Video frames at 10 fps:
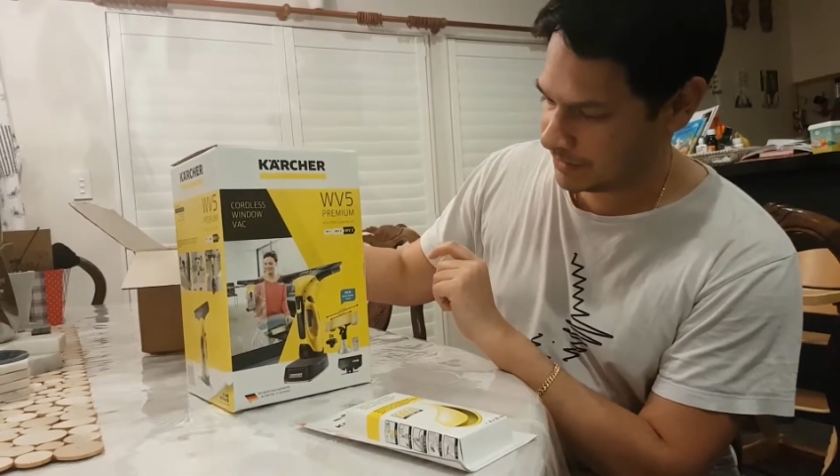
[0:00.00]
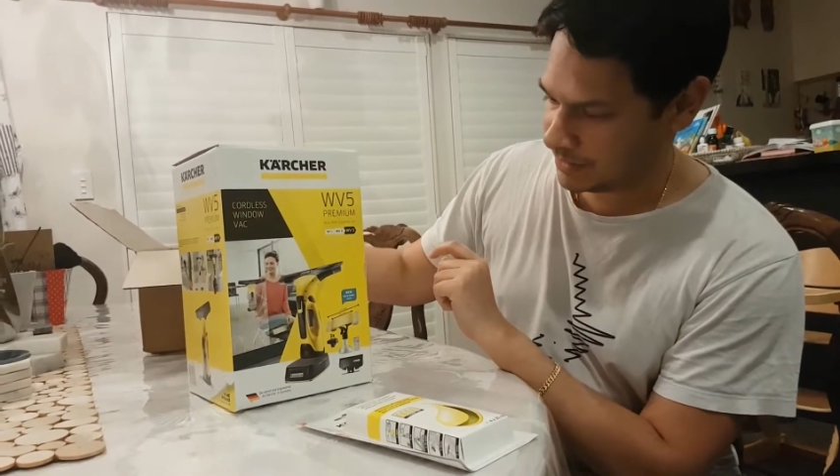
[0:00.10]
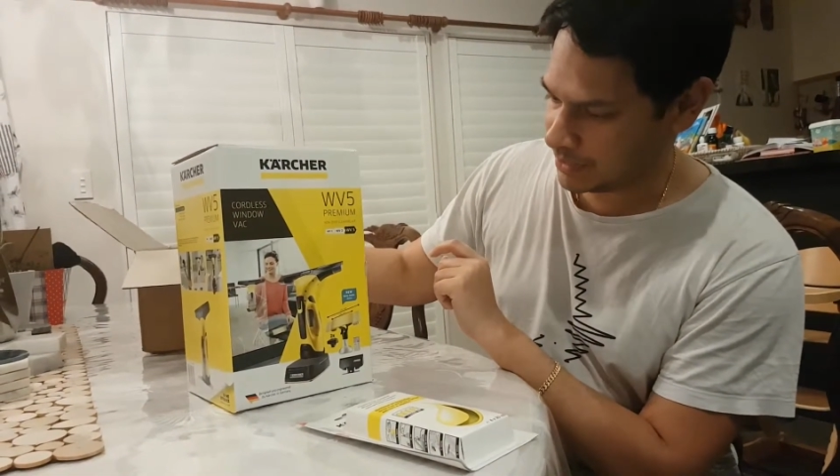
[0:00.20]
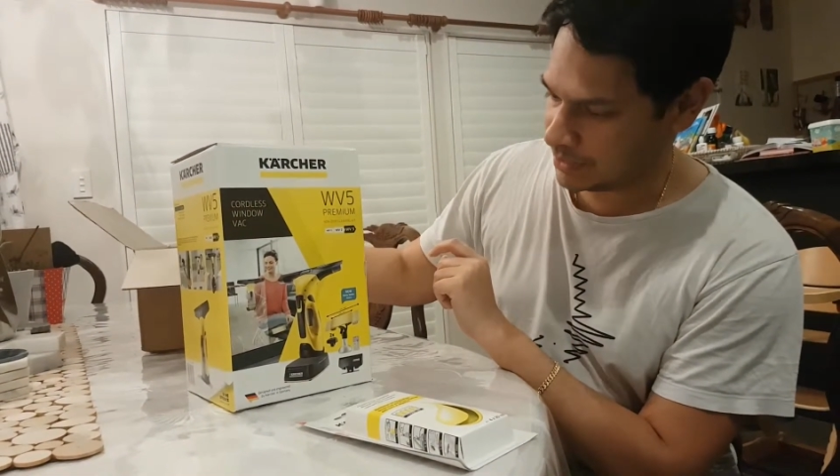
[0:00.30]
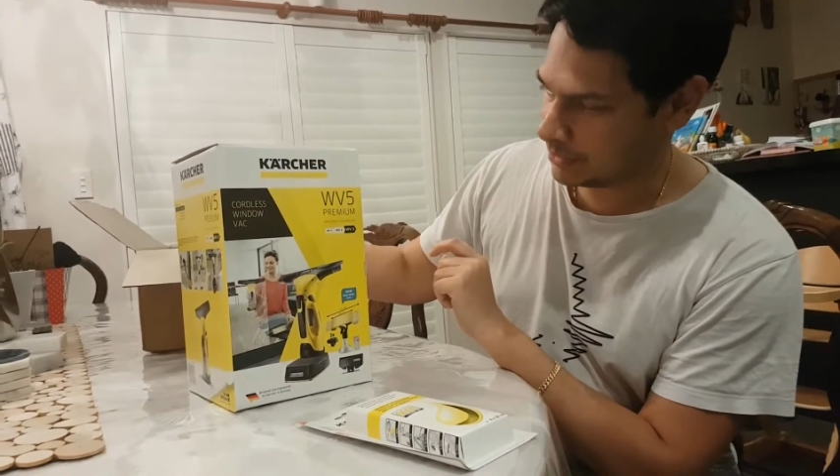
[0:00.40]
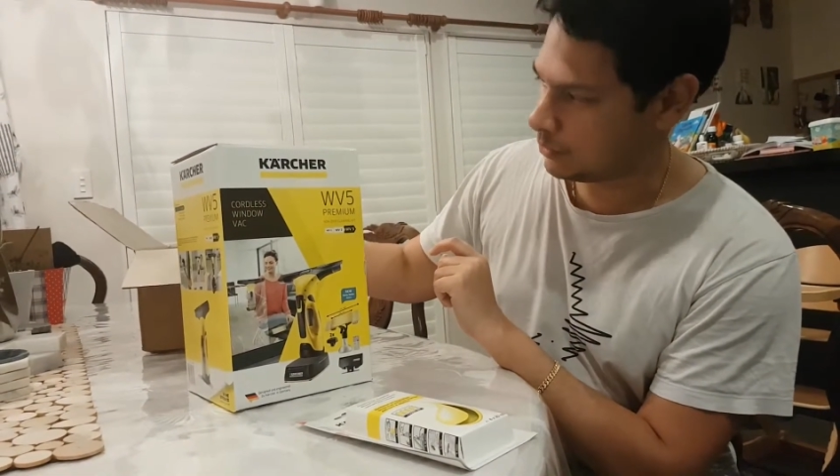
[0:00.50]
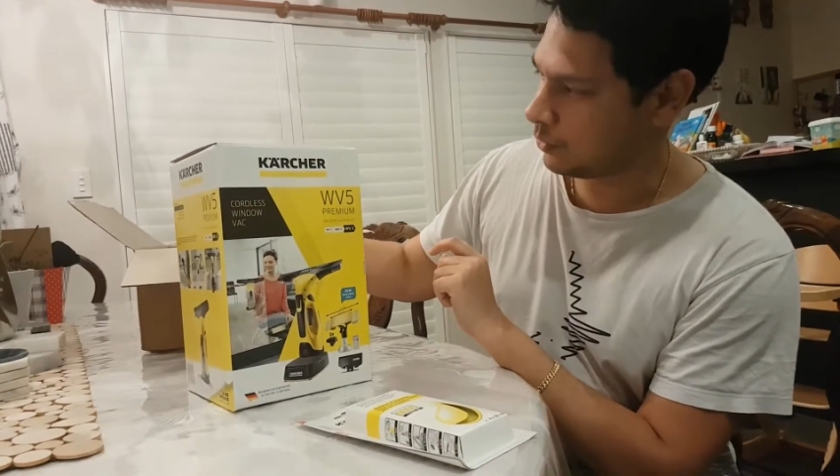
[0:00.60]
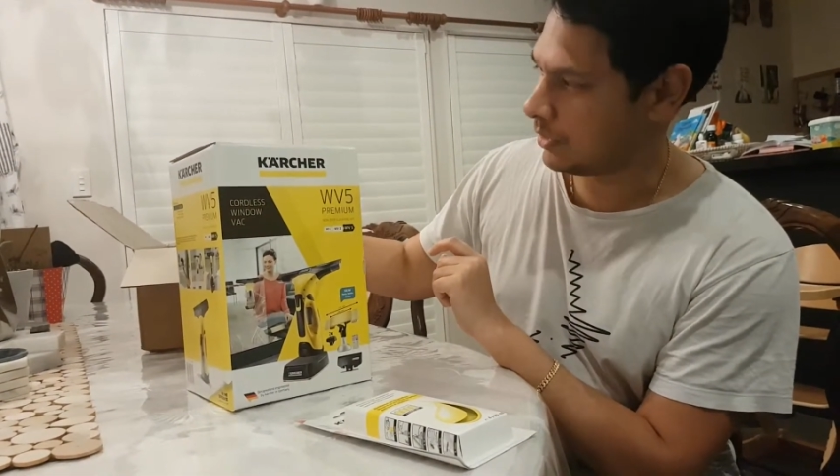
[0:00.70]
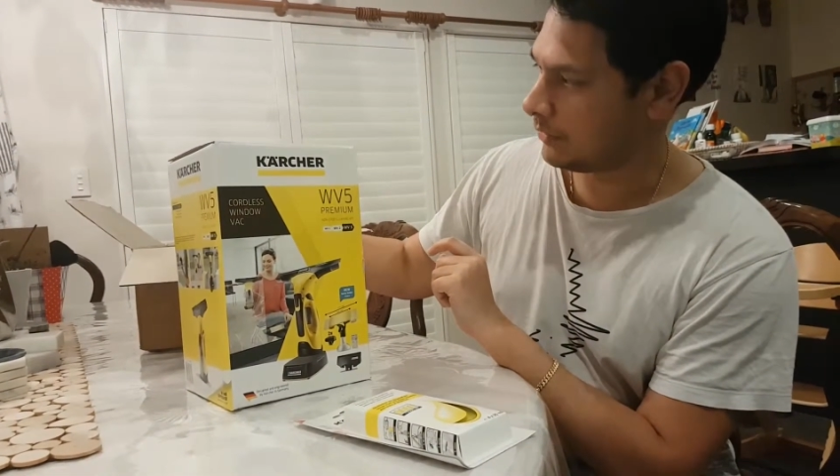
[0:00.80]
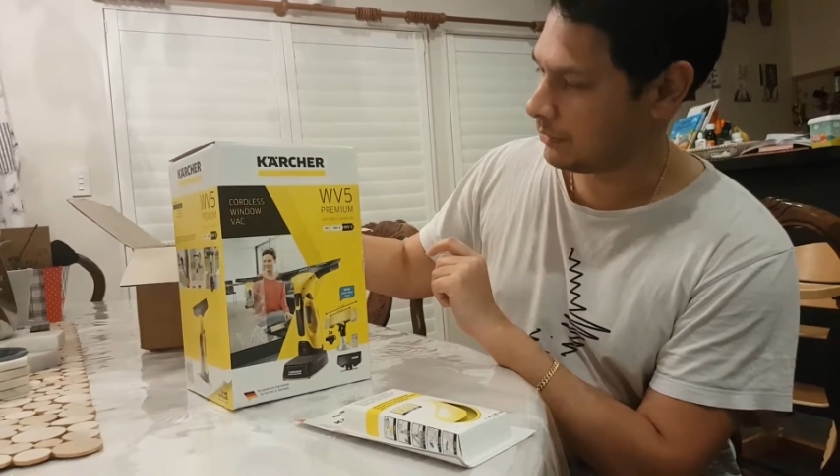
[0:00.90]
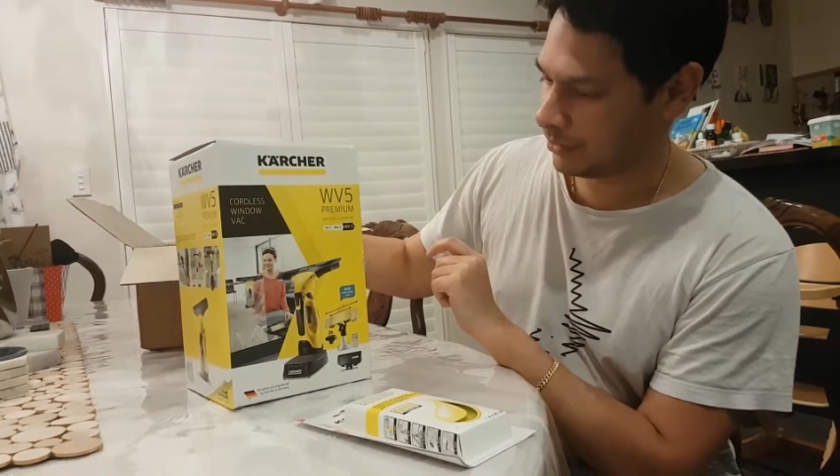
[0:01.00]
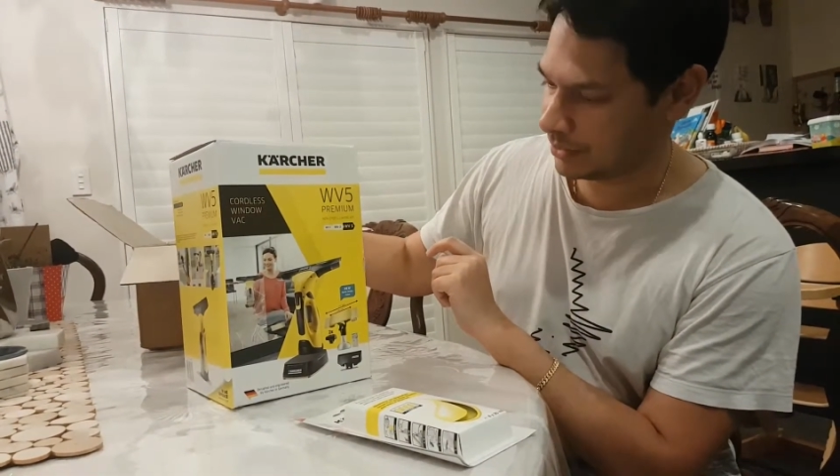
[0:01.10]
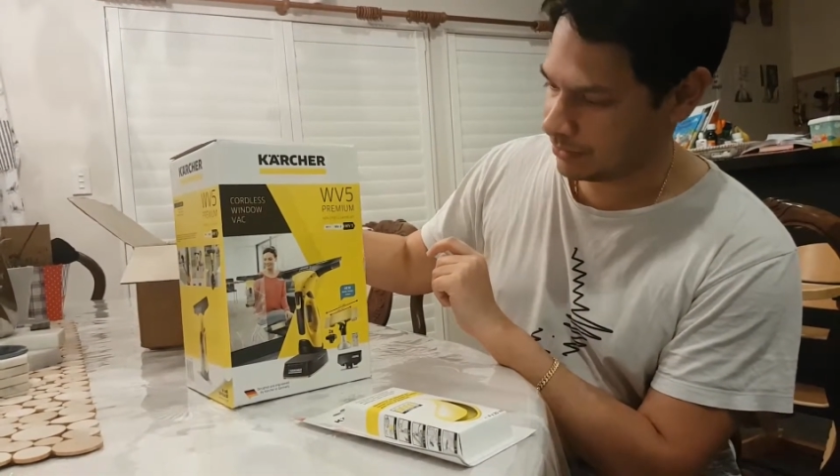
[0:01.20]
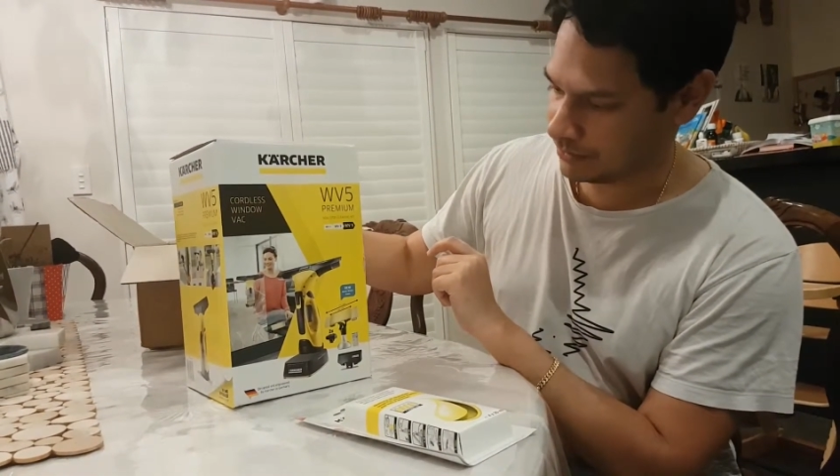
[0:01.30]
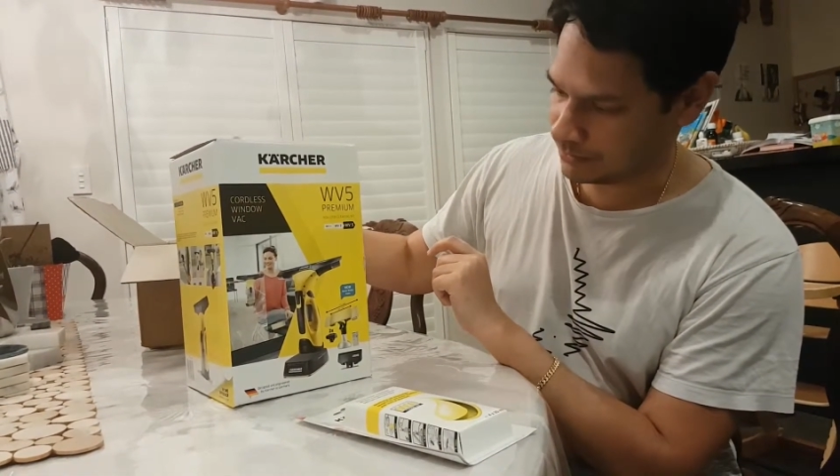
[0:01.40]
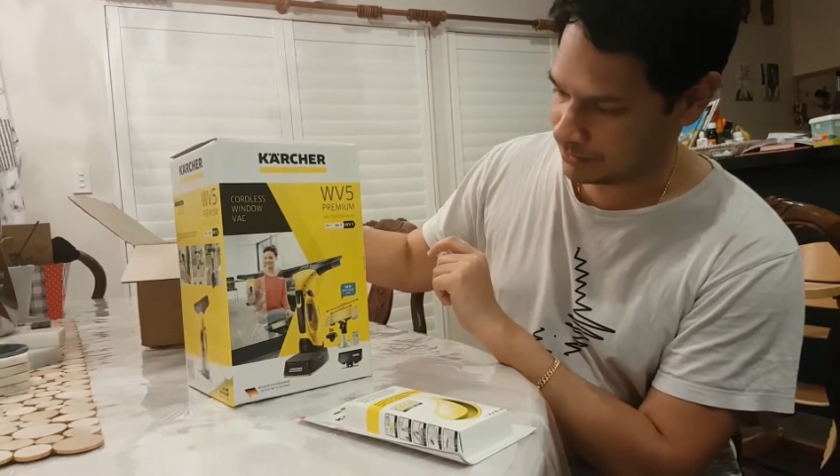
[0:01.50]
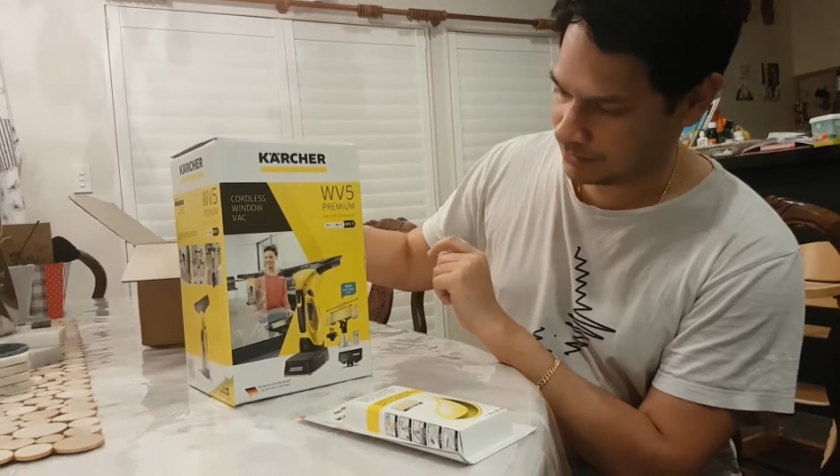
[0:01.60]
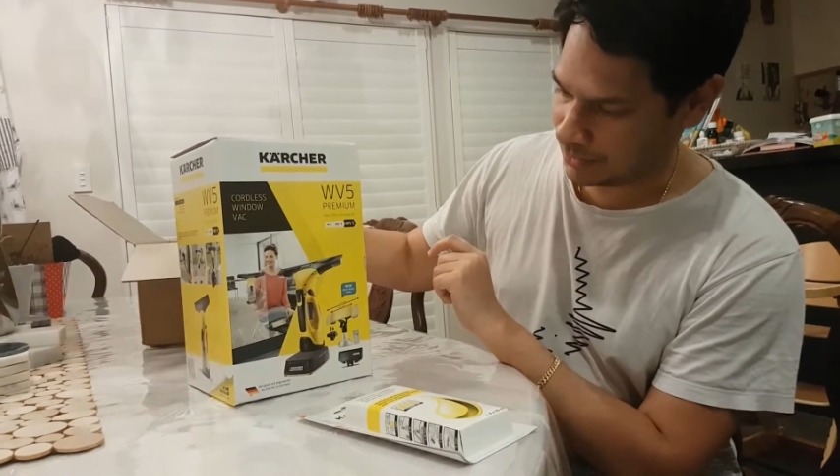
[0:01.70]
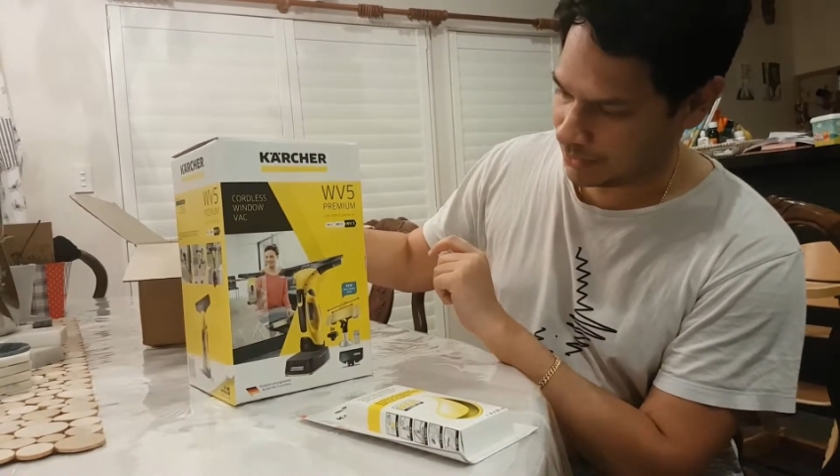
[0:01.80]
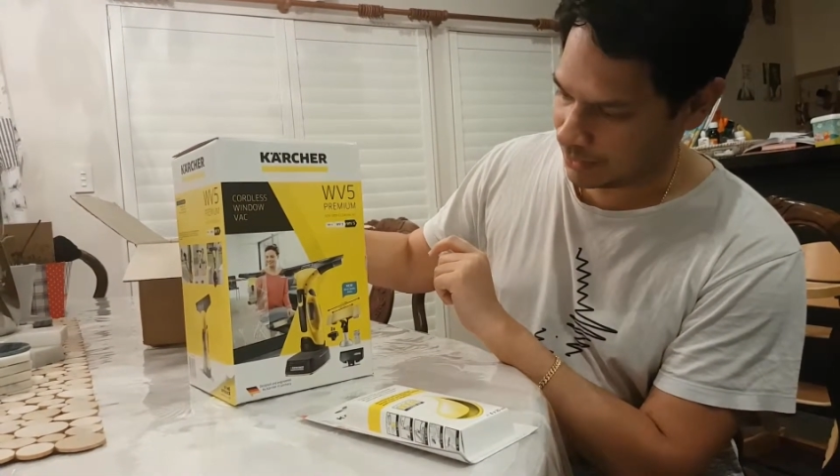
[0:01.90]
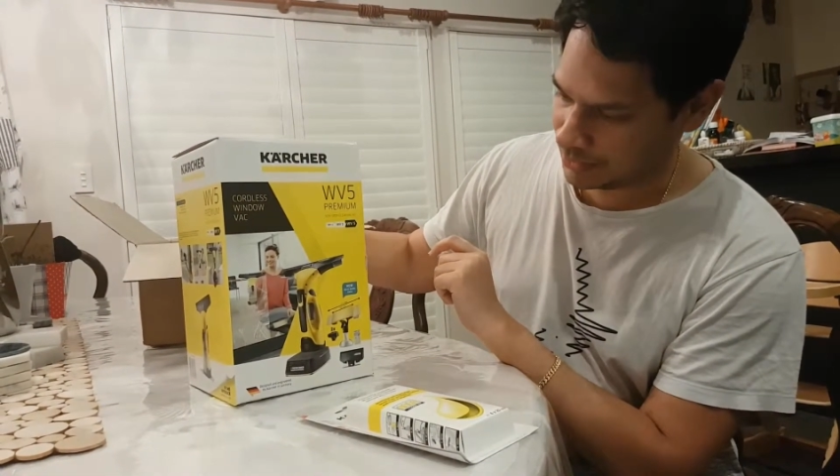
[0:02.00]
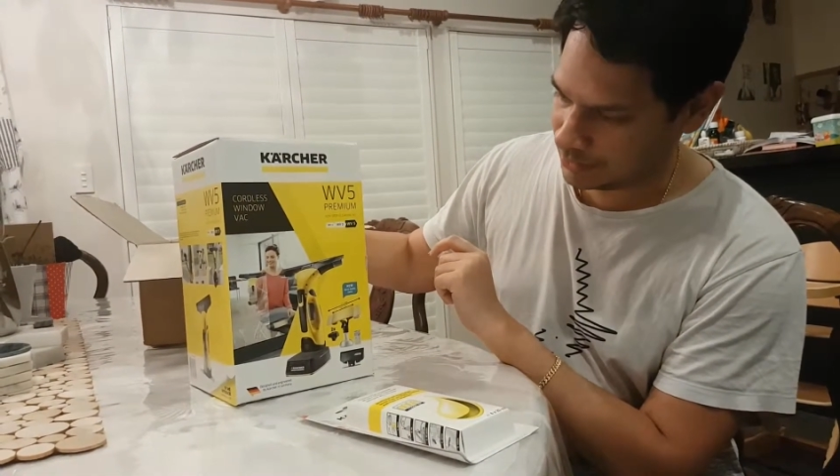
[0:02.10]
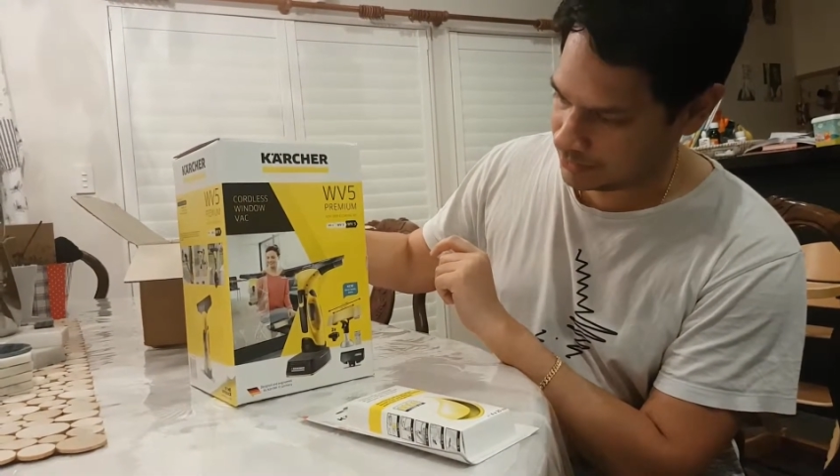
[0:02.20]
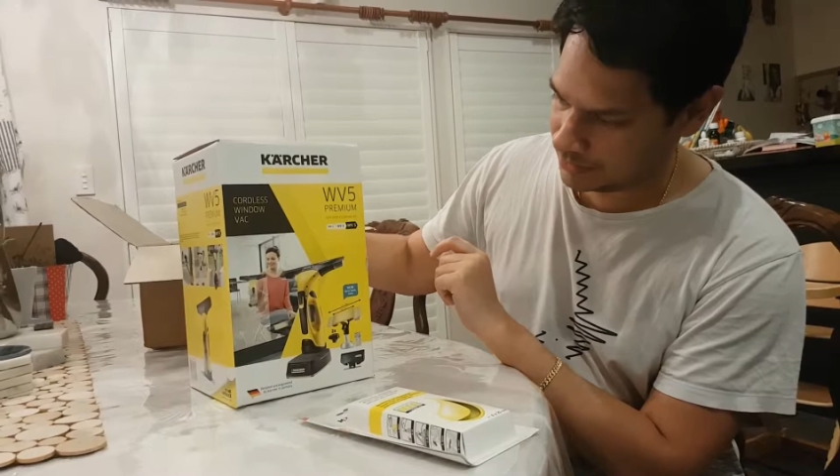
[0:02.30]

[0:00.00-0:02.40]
and his wife Lana also really like it.